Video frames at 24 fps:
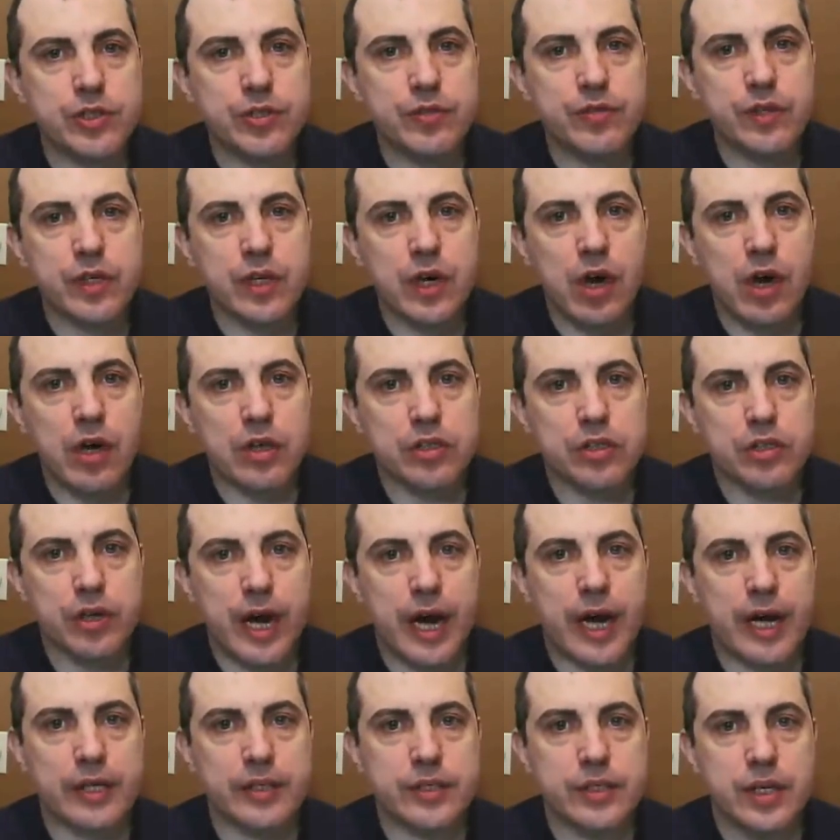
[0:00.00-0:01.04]
the
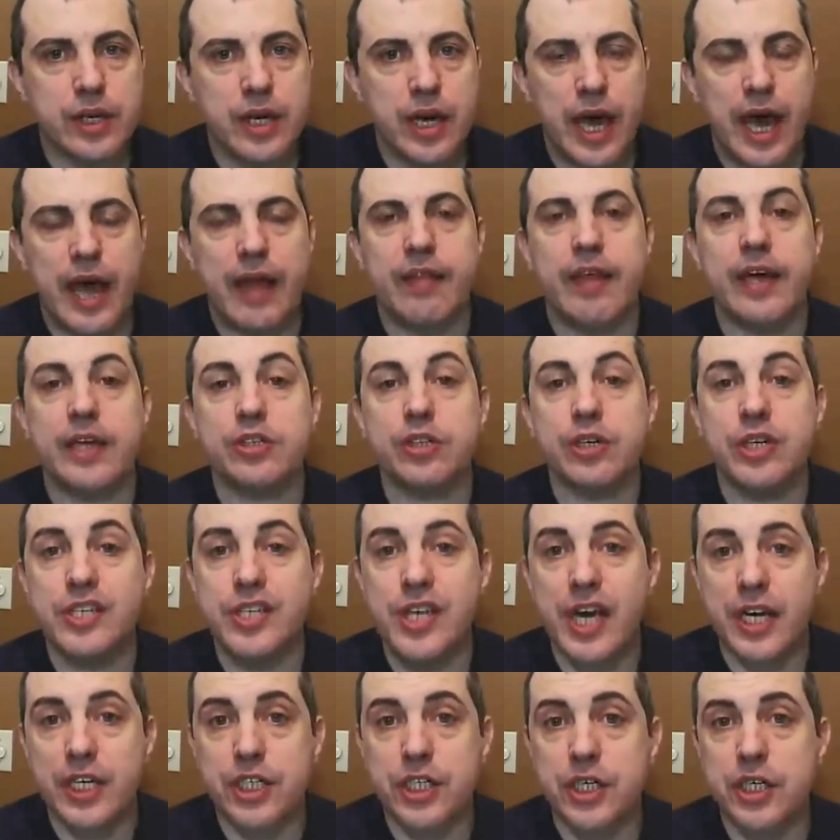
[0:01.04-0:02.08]
contract. And that
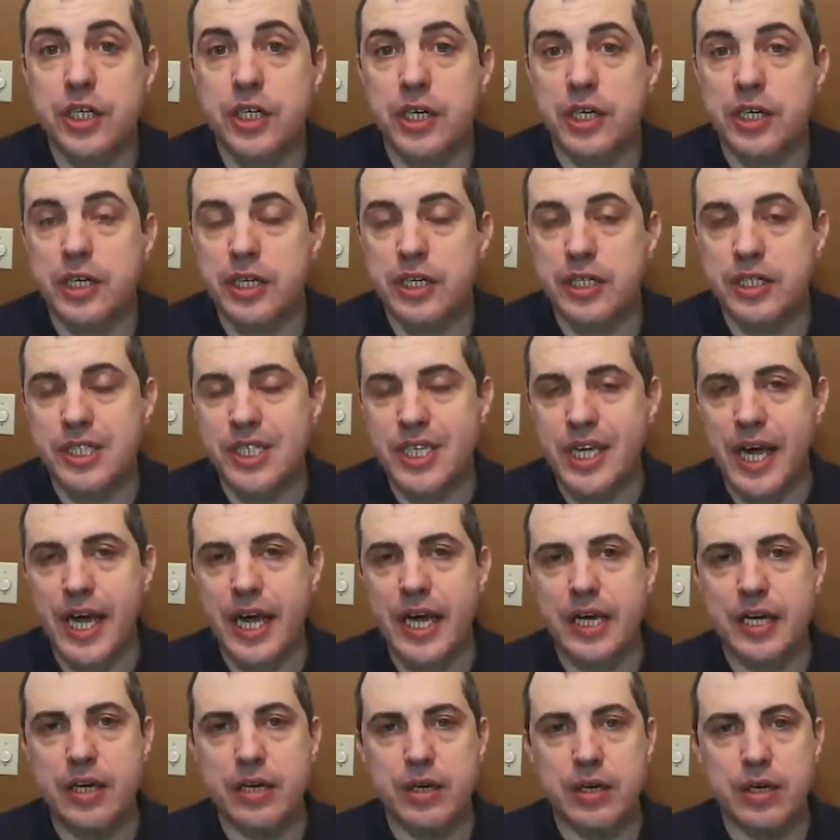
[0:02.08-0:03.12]
transaction can
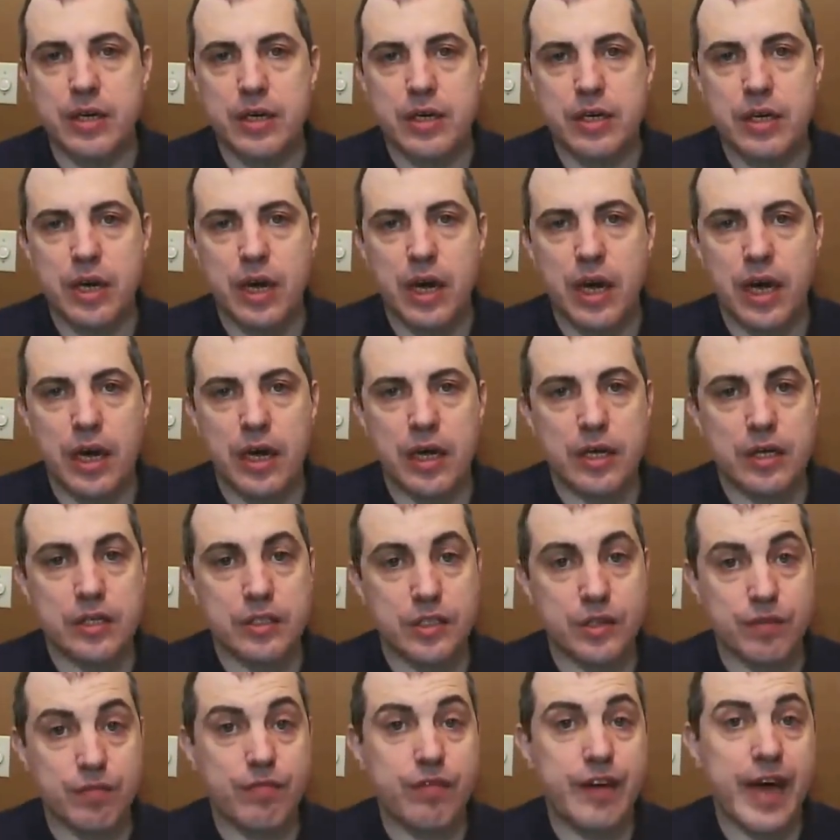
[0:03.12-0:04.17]
contain
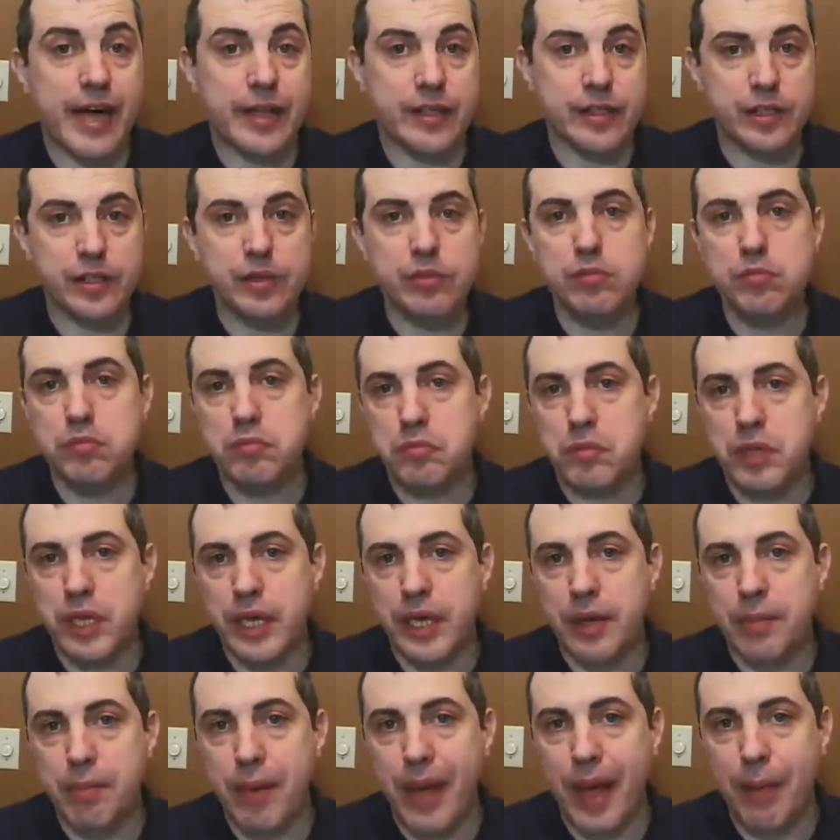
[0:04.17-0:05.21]
some value, like a
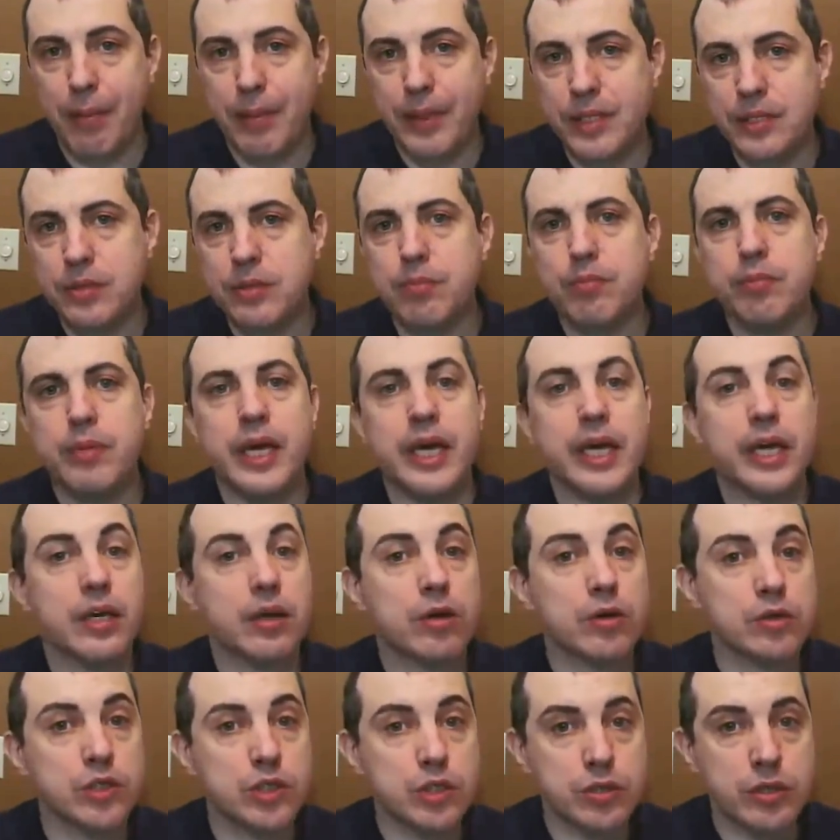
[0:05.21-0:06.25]
payment. It can
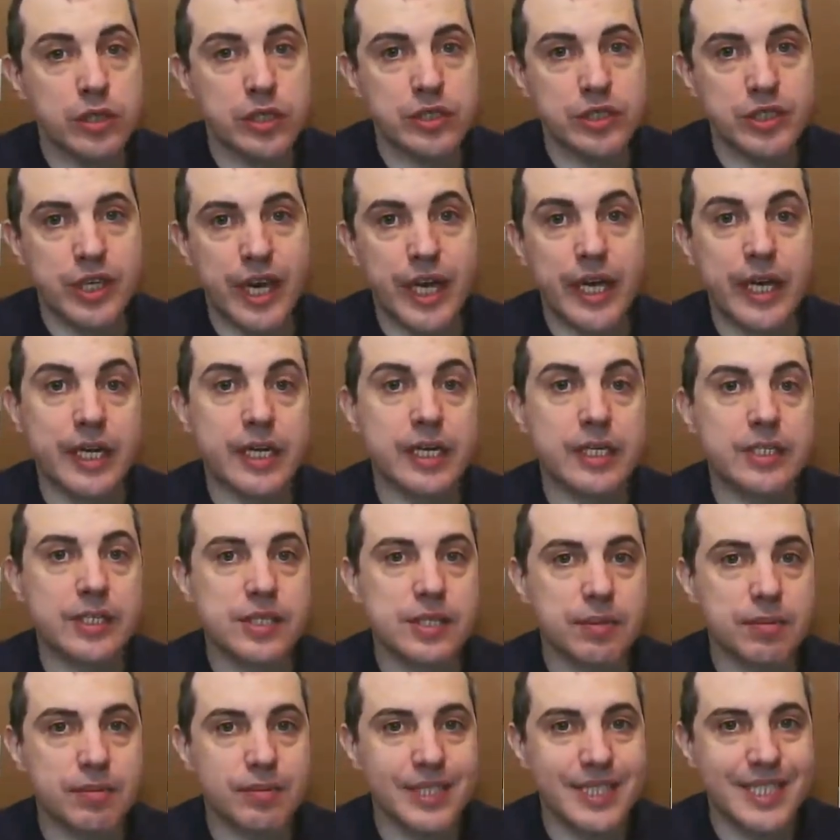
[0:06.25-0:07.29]
also contain
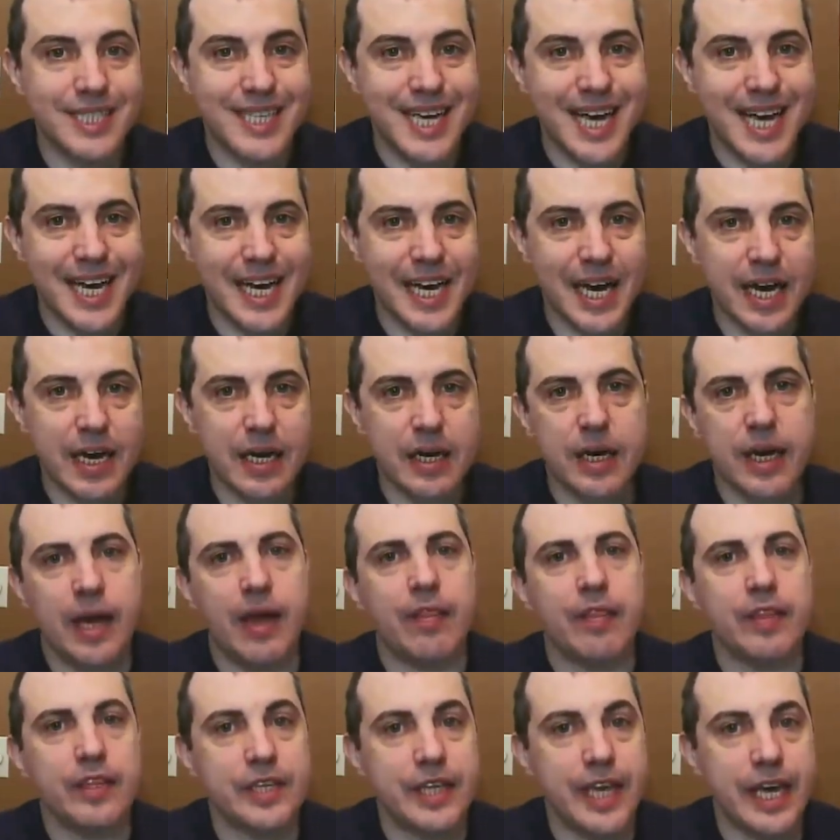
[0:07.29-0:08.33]
some data, and
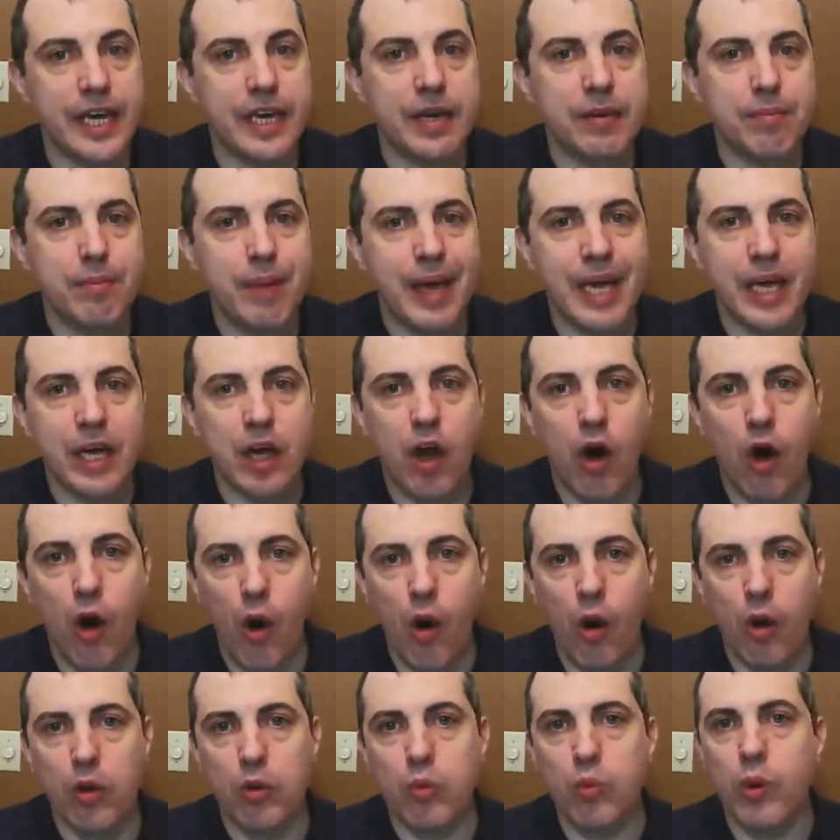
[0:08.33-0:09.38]
the data may
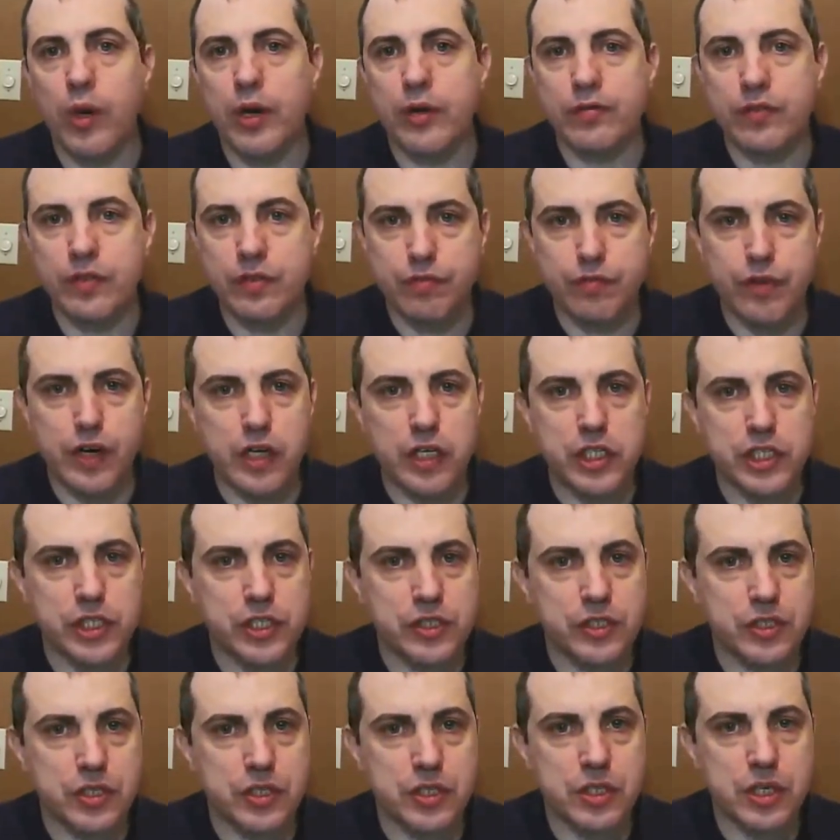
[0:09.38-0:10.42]
call one of the functions
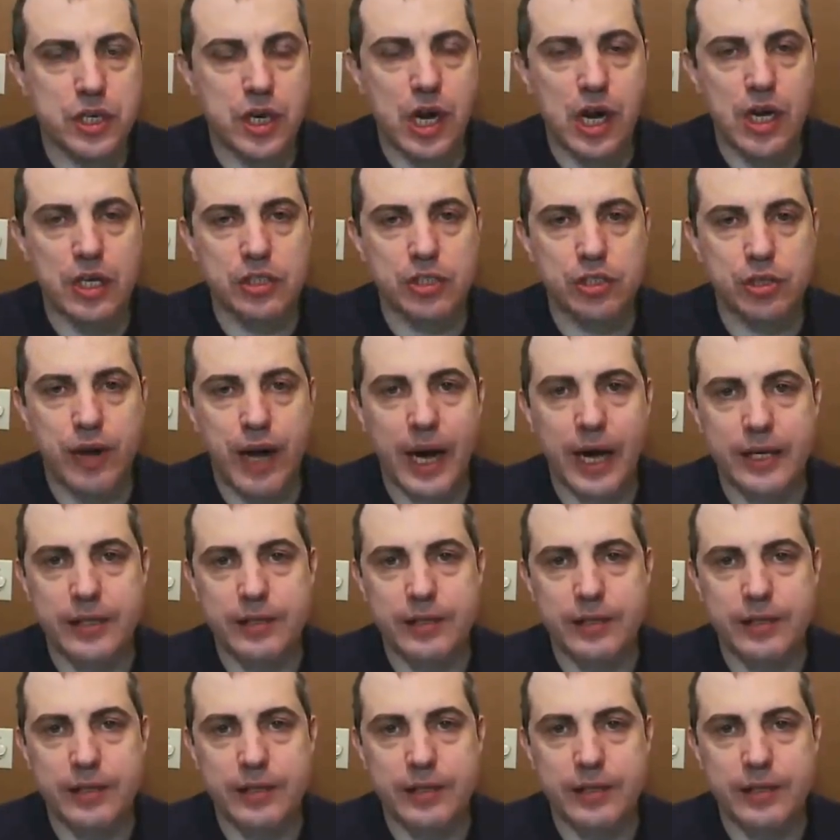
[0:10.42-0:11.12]
in the contract.